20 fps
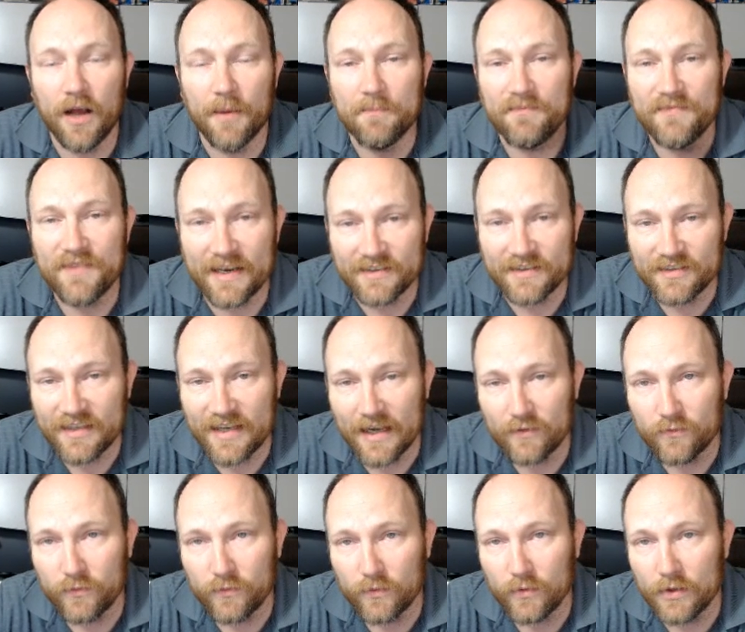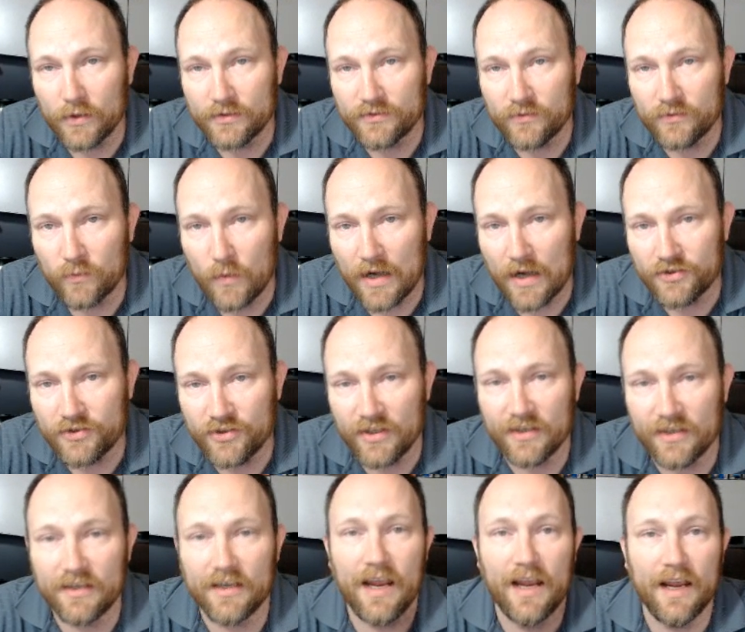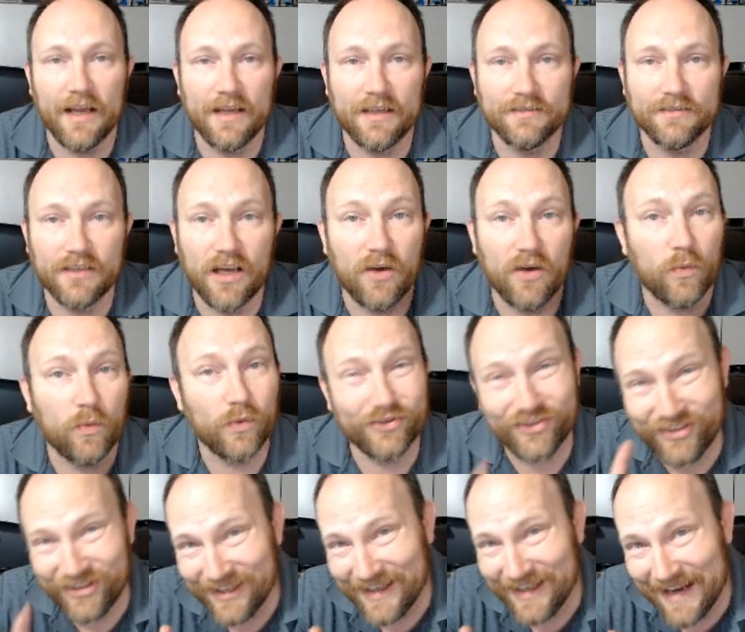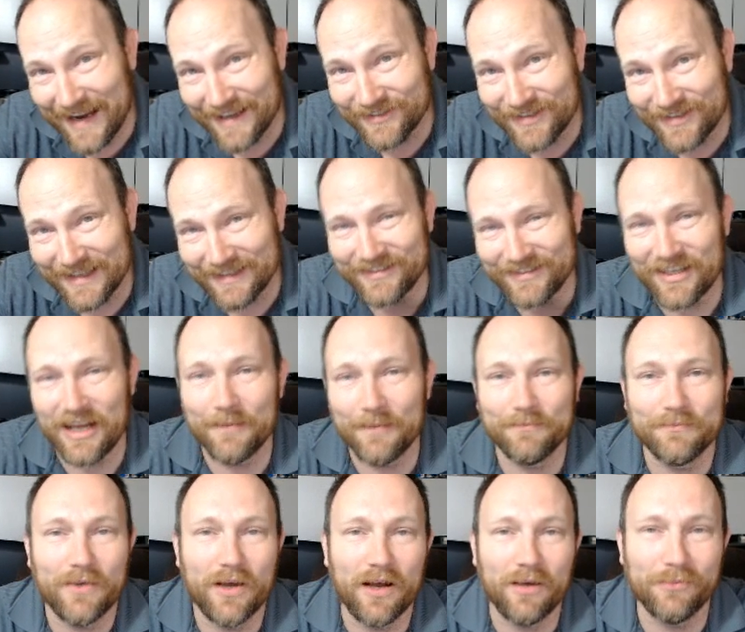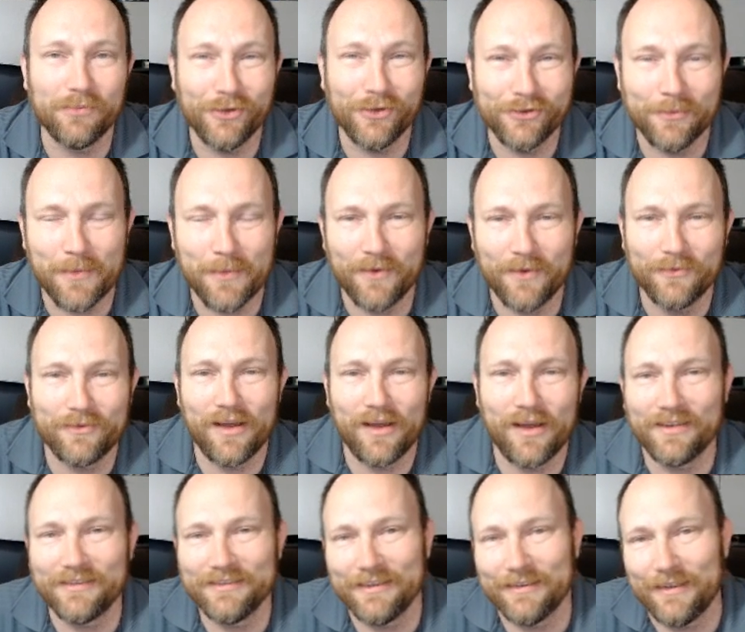thanks again for us watching, and uh, we'll see you guys next time on Blow Your Mind with Lyle Dilly.